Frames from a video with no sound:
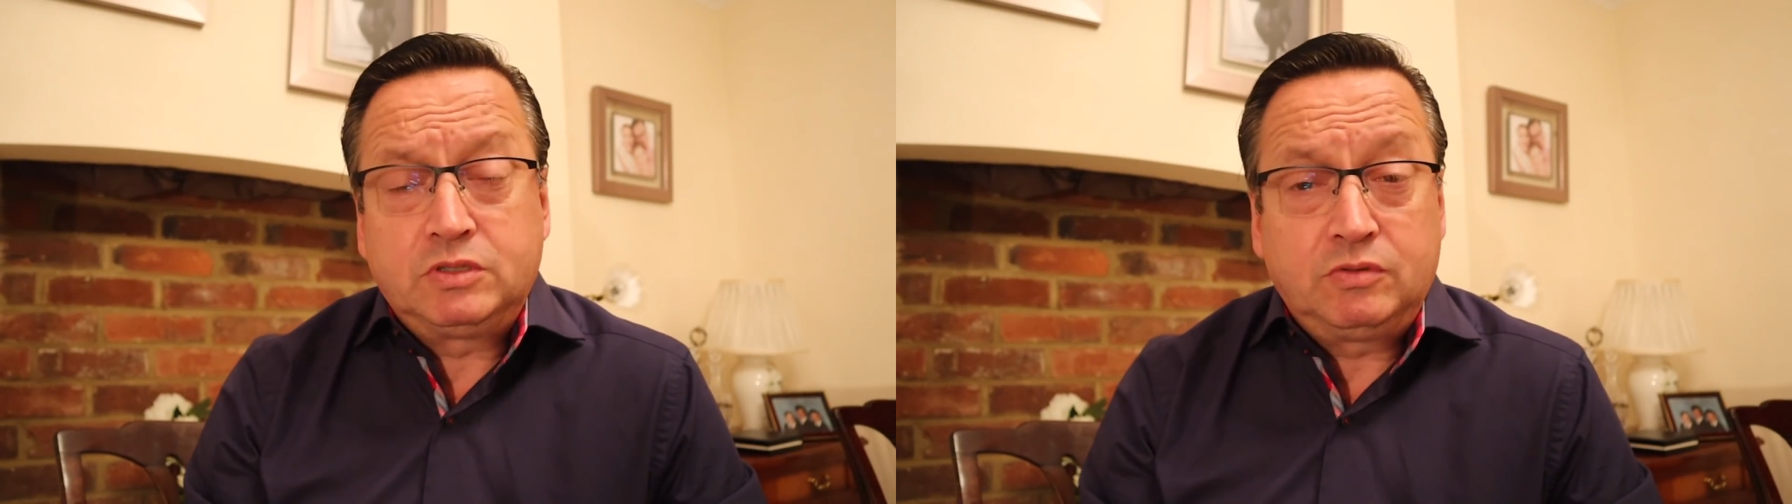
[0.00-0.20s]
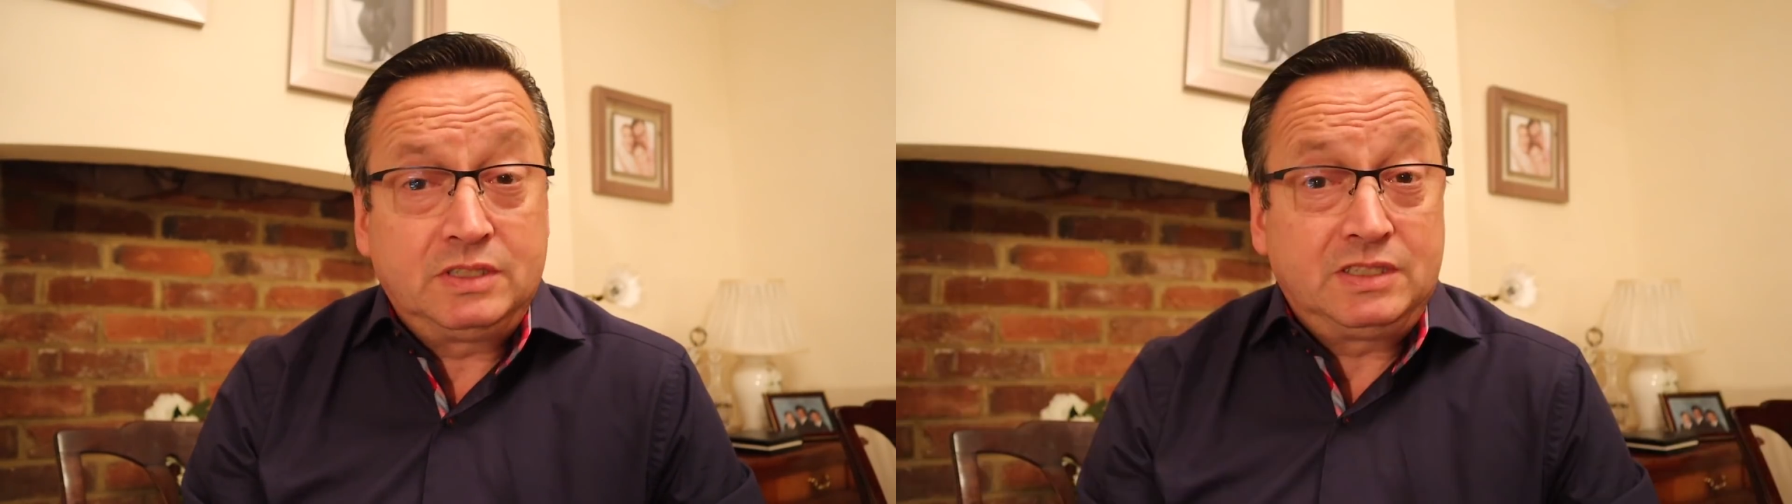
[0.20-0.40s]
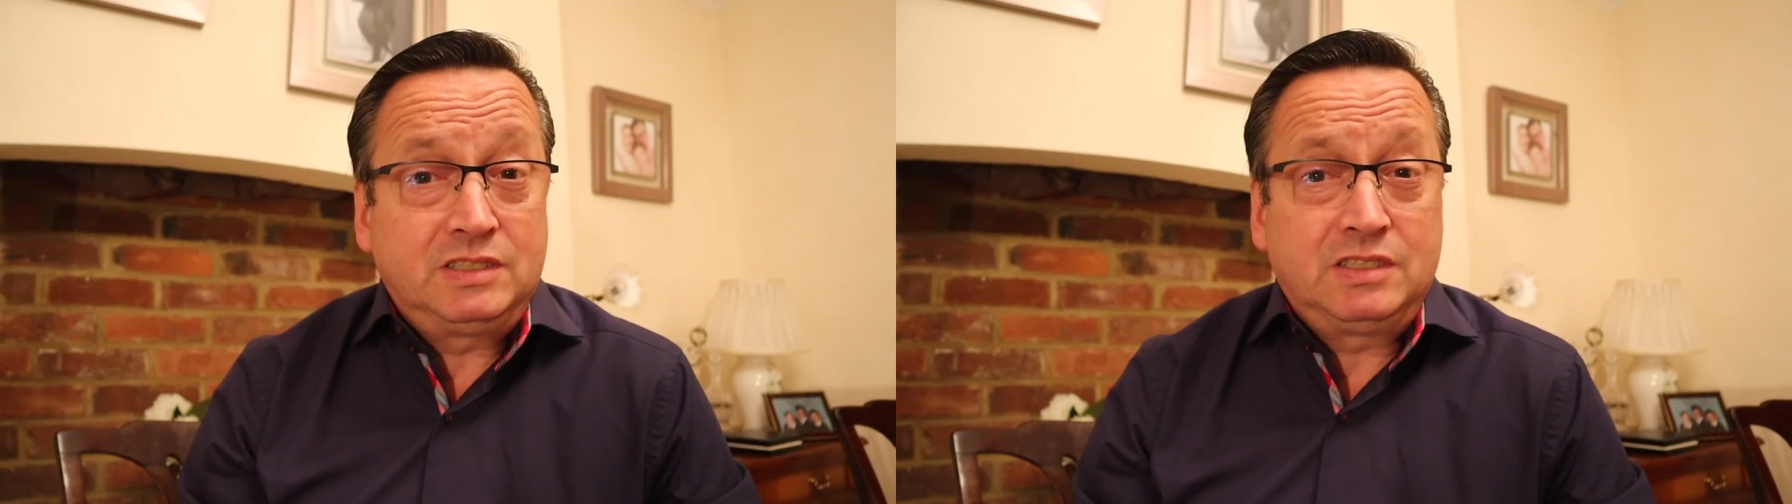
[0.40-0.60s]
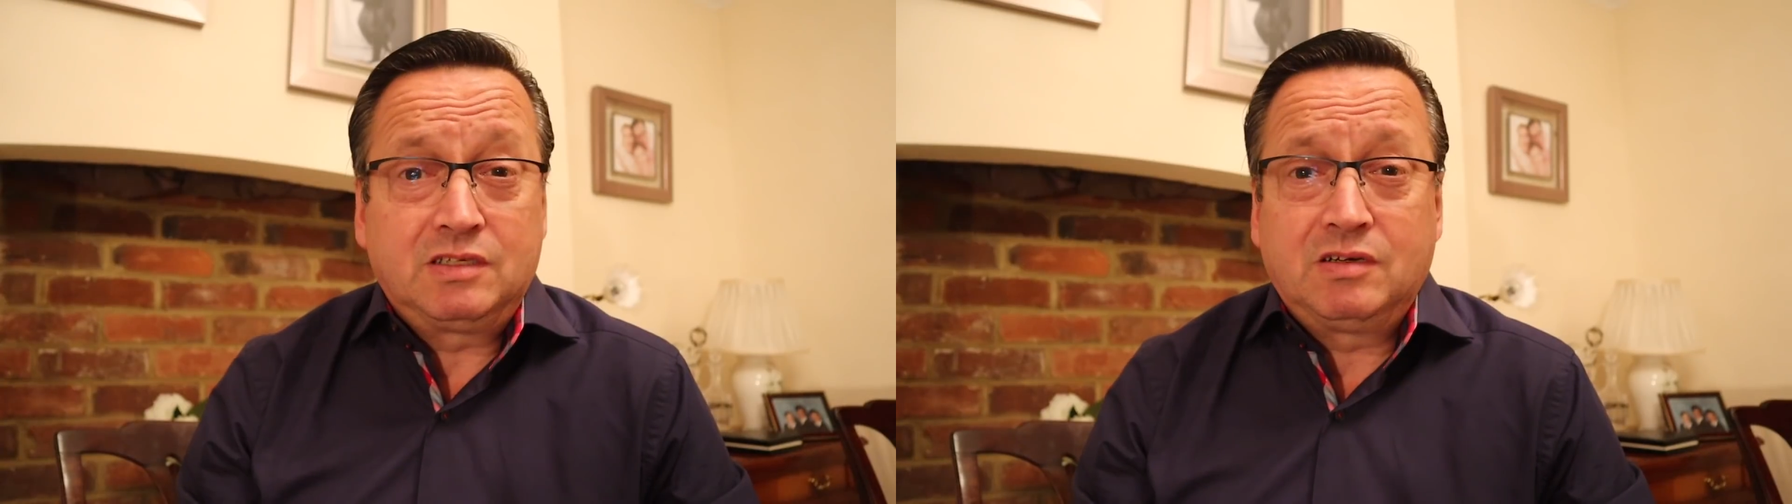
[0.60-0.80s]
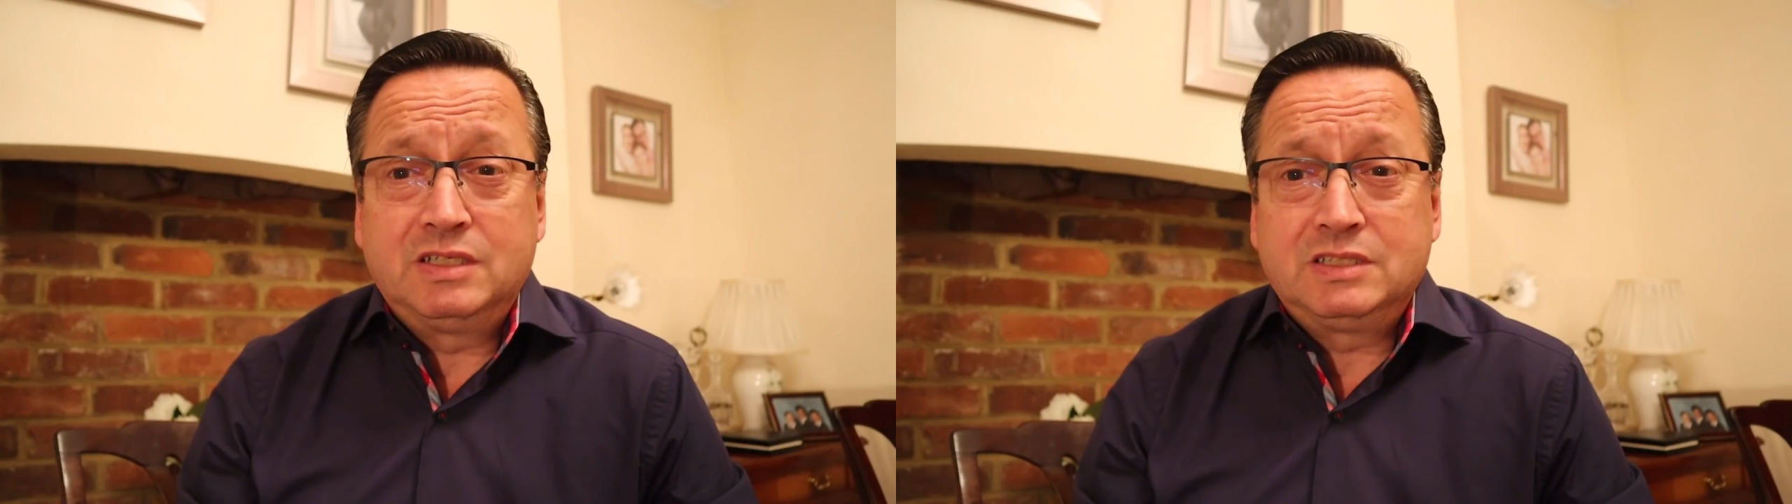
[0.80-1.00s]
So I said to
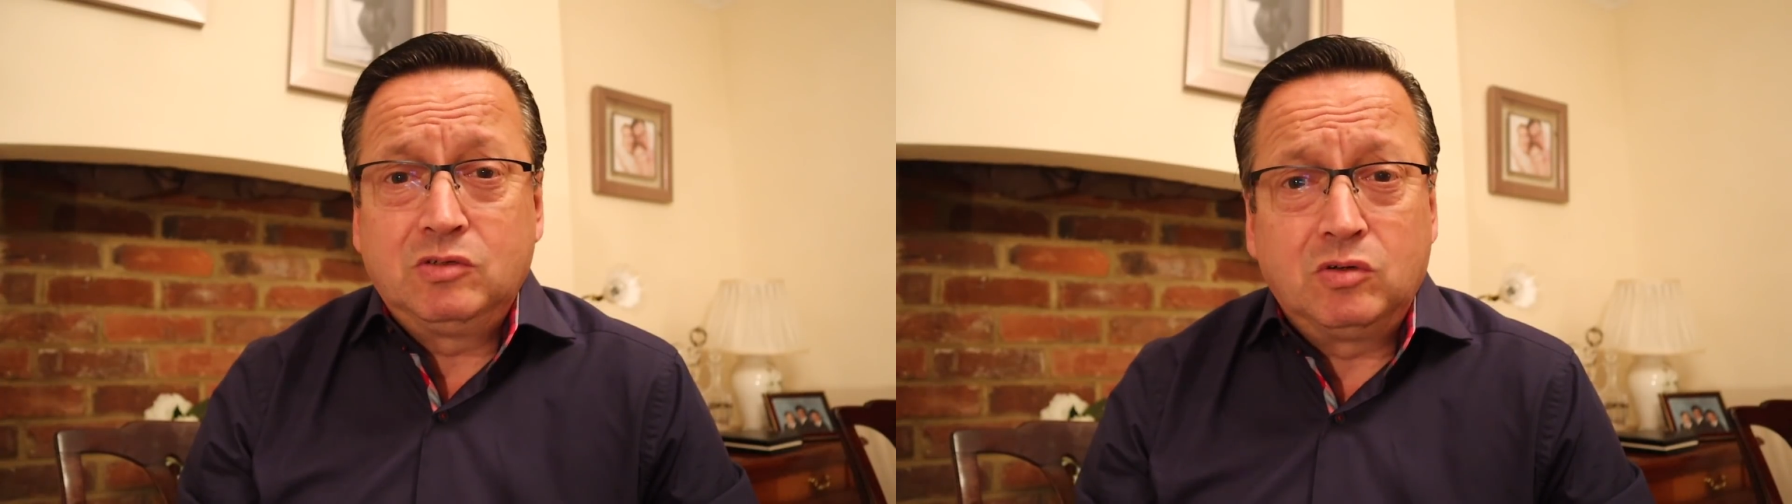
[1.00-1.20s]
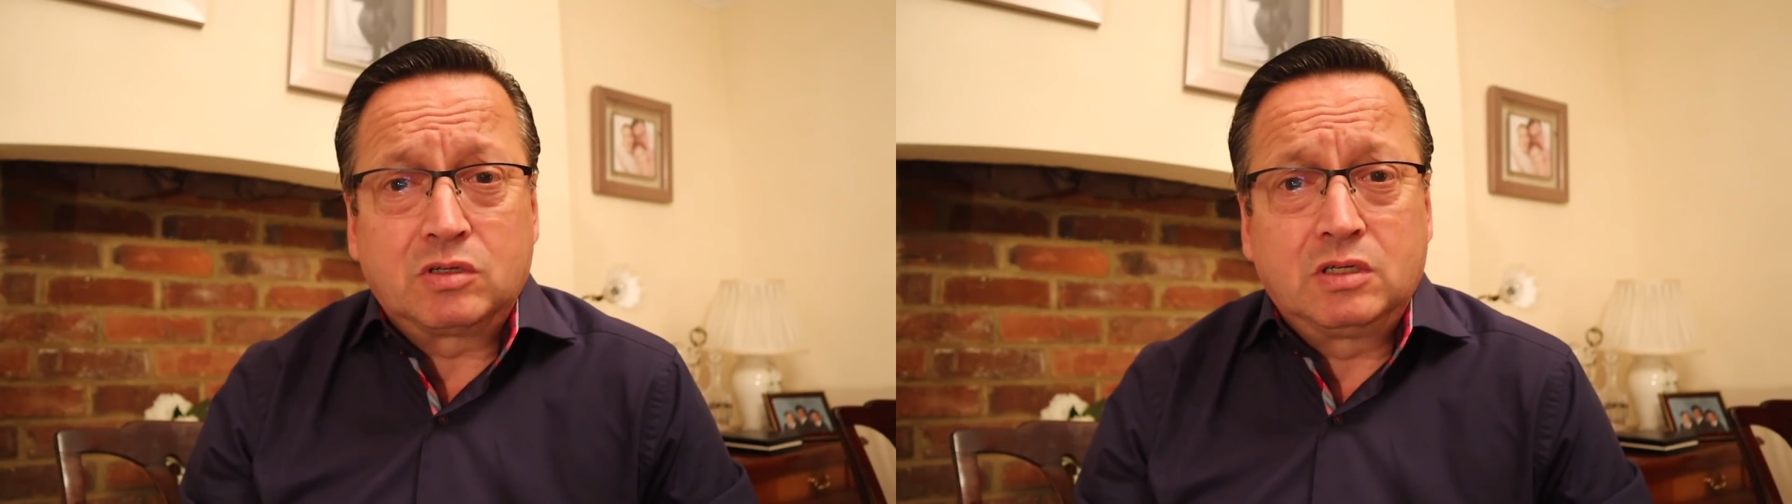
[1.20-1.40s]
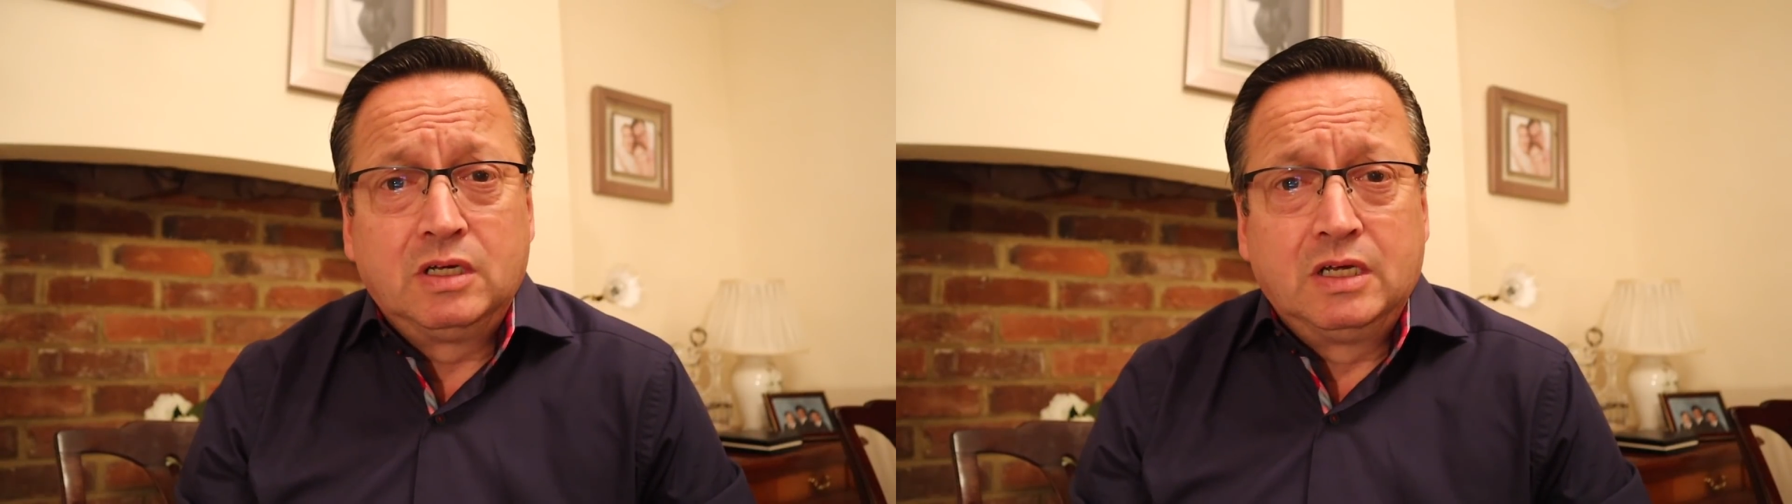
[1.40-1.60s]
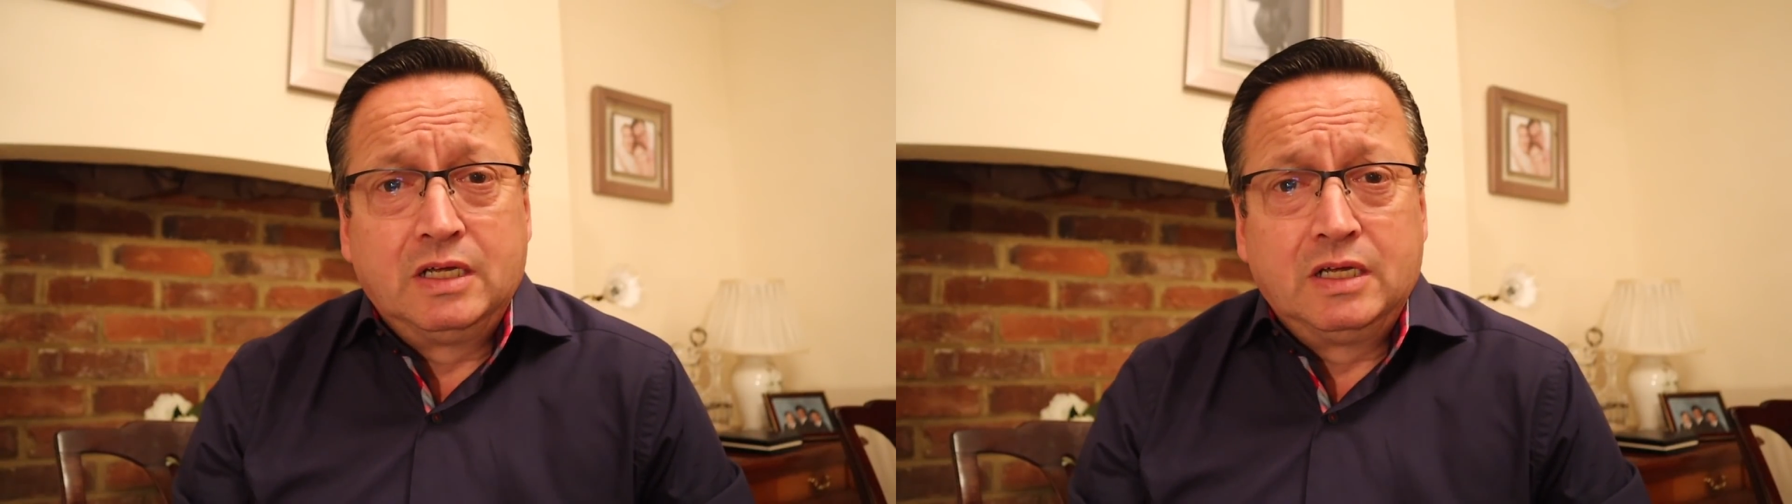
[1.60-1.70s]
the guys, look,